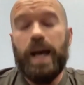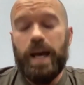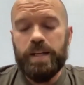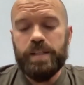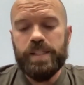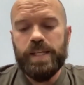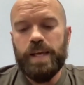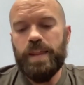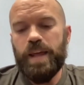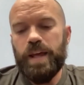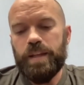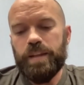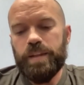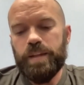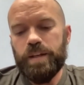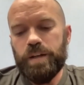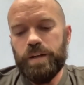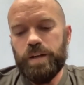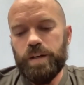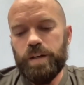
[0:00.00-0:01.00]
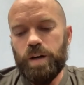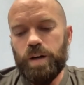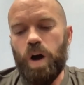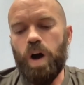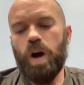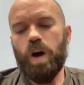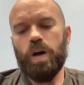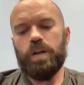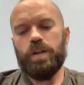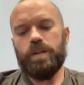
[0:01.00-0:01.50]
say that
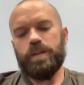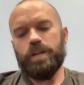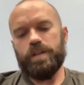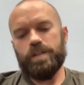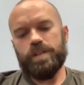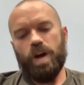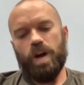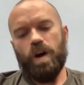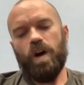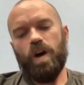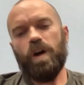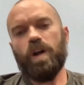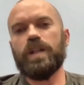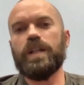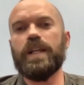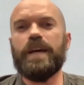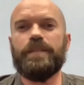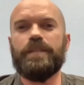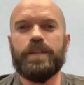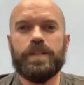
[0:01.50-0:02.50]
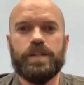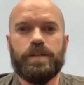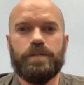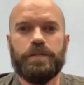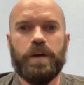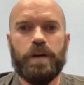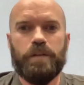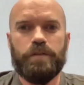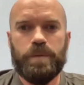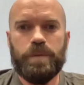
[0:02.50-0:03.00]
there's all levels
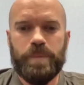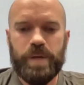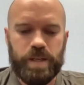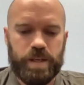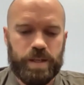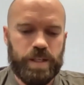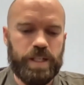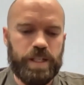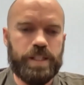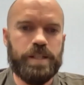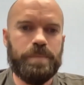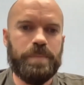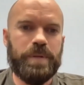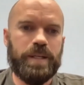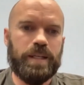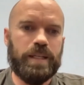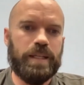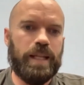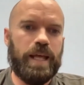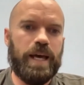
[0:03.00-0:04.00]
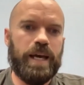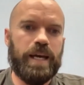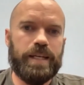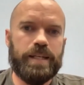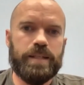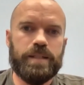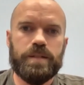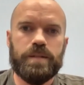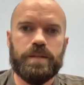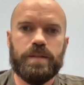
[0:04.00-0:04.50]
of government need to be
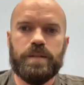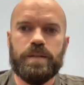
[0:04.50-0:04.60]
aligned